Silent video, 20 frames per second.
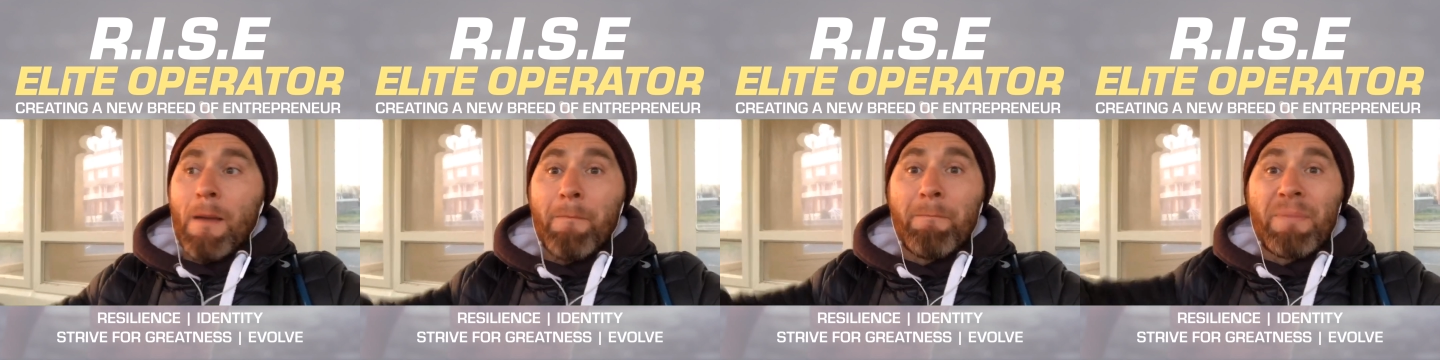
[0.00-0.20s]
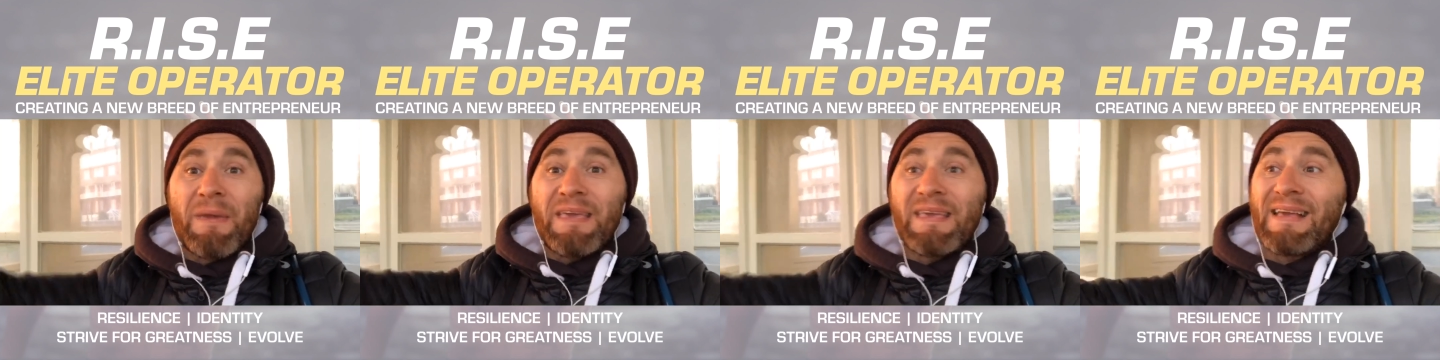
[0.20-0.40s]

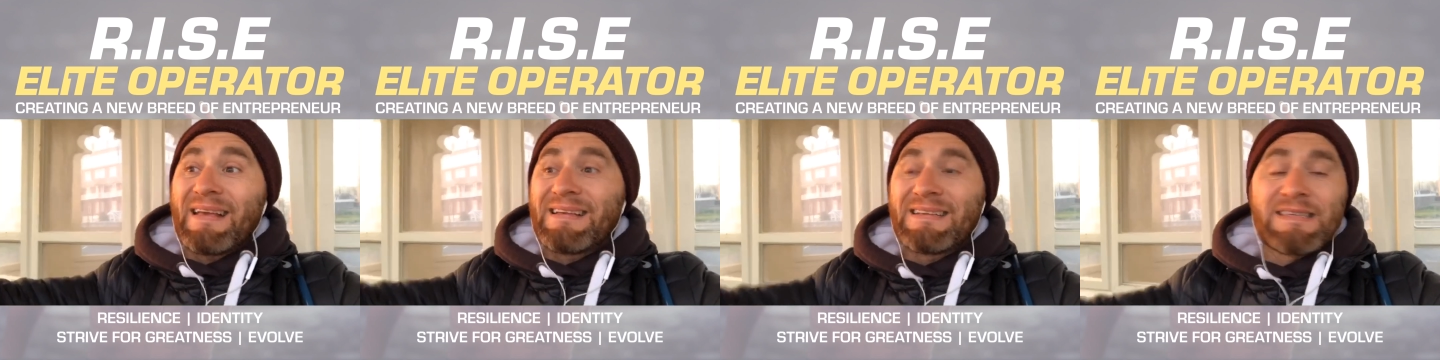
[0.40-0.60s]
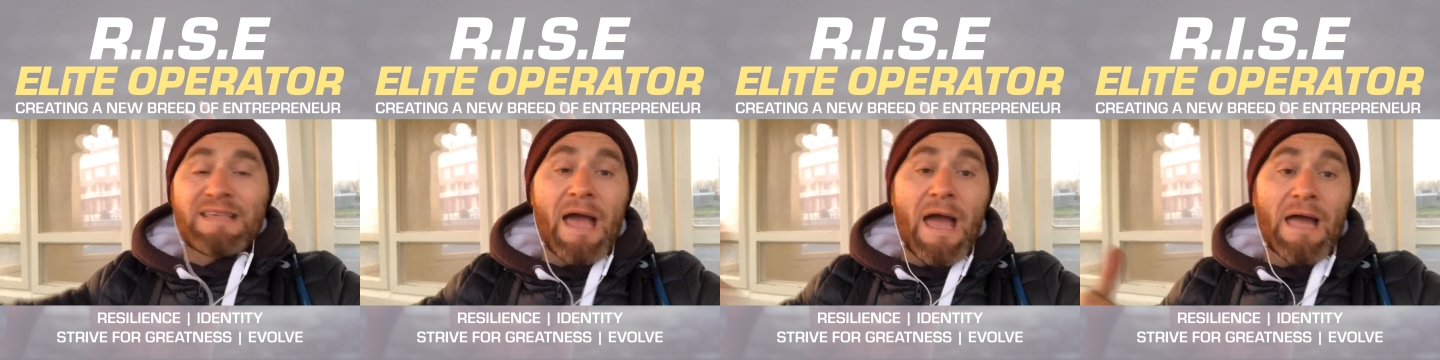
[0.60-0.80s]
being
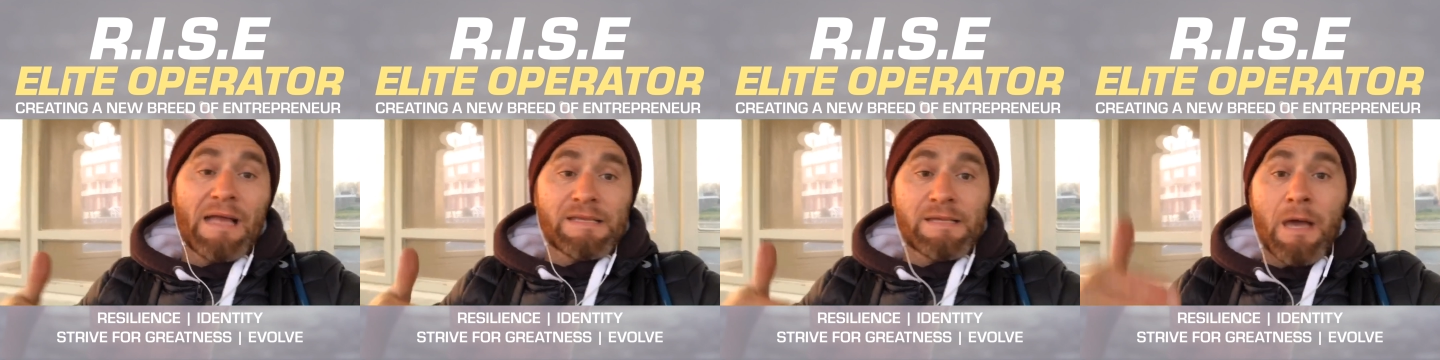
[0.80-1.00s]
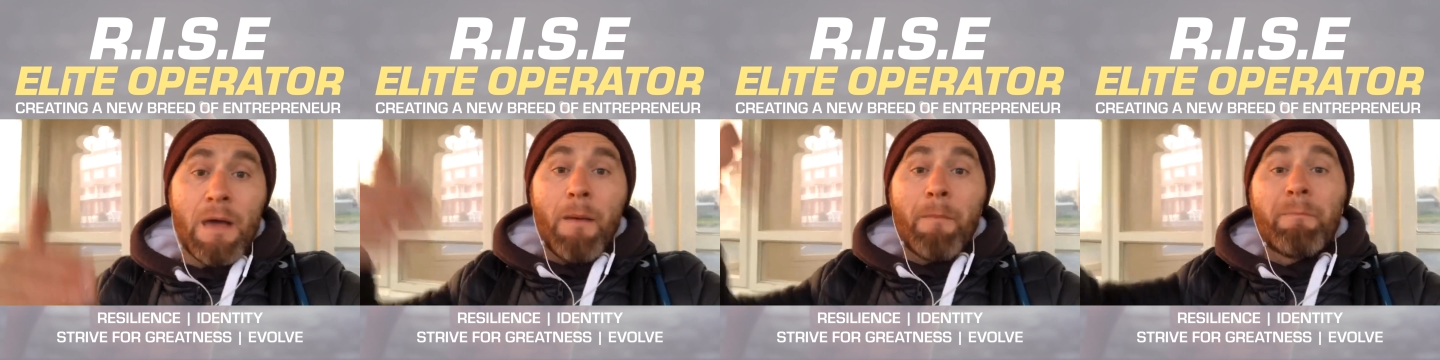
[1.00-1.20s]
dad,
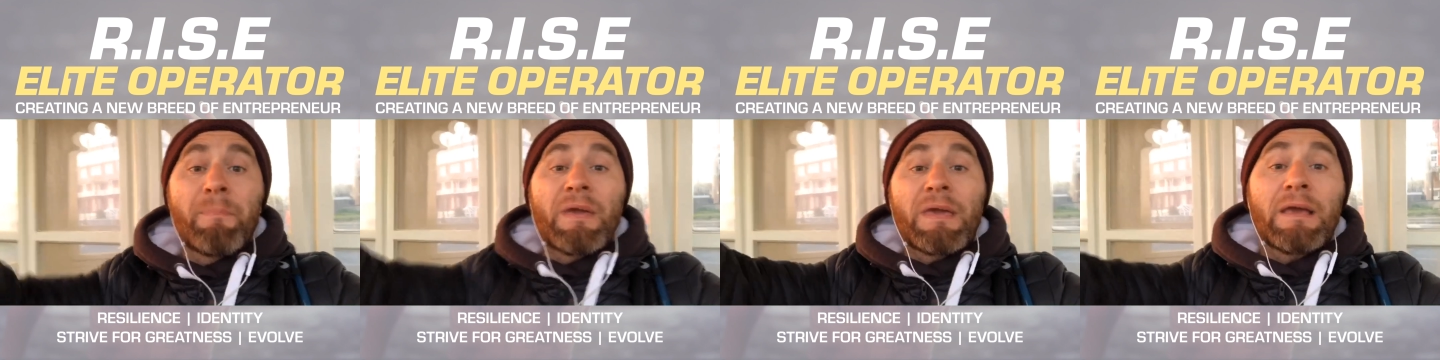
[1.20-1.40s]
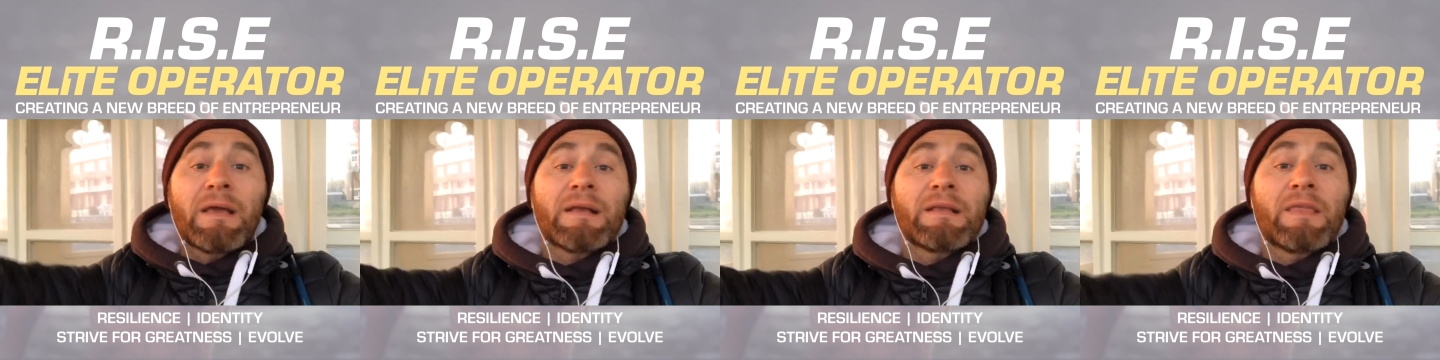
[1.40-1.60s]

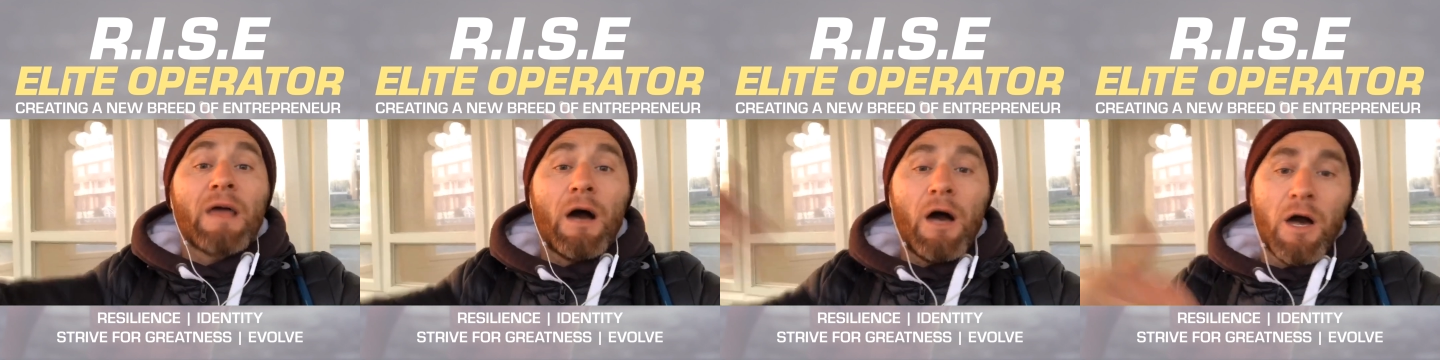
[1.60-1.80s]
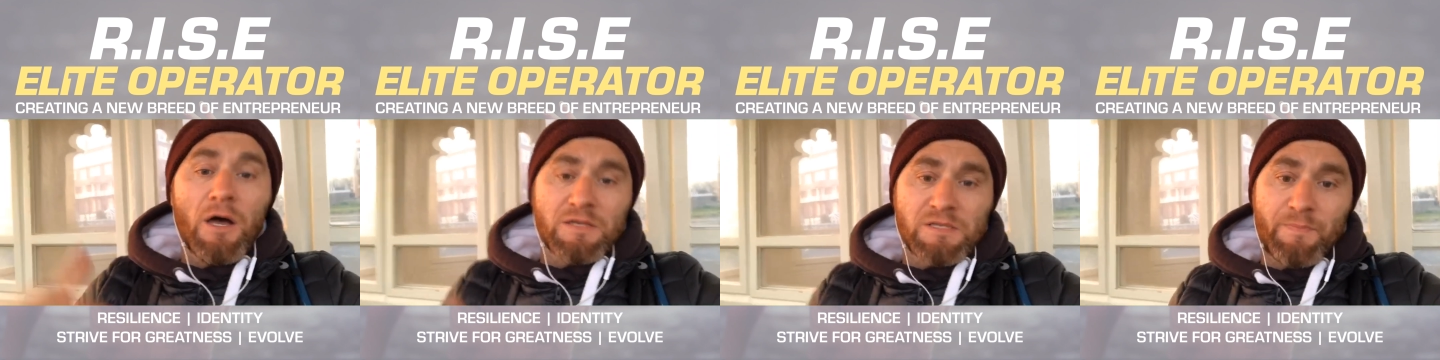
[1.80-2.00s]
being the
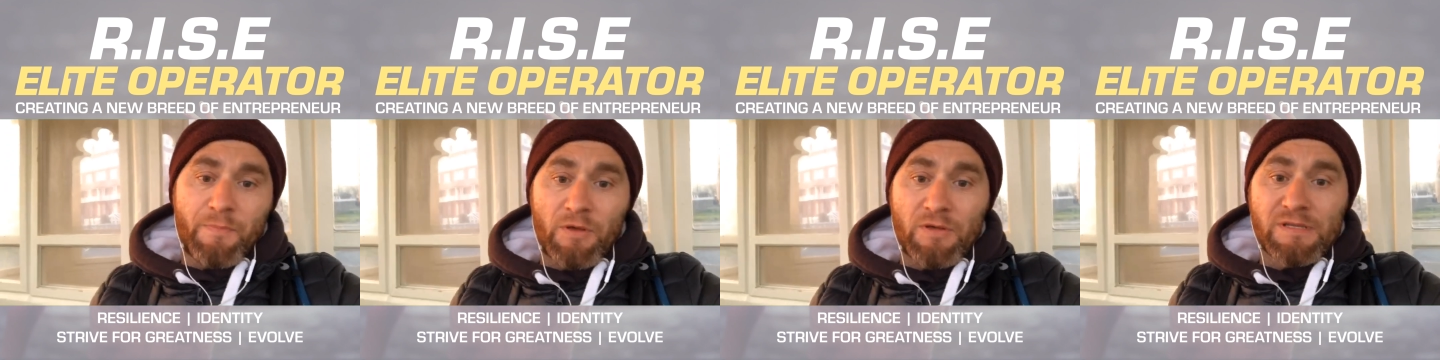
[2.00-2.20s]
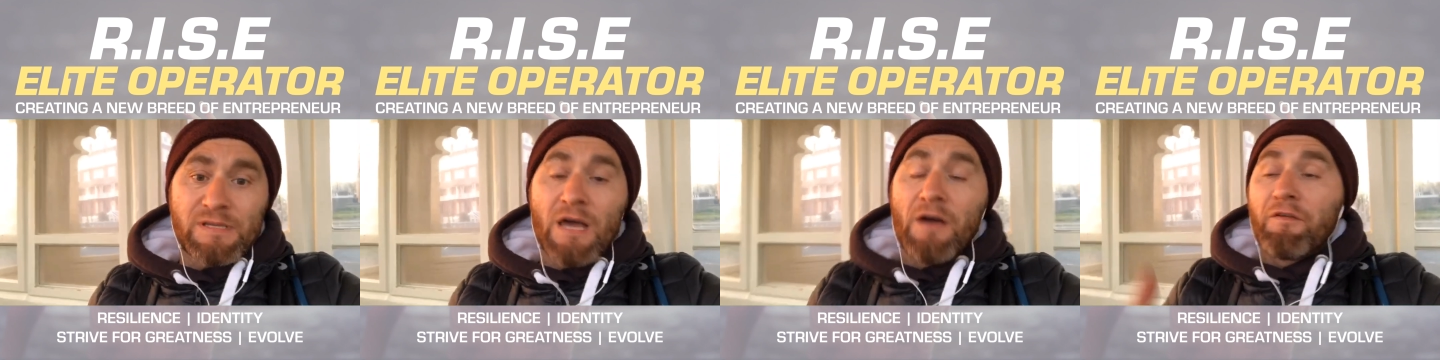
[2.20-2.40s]
husband,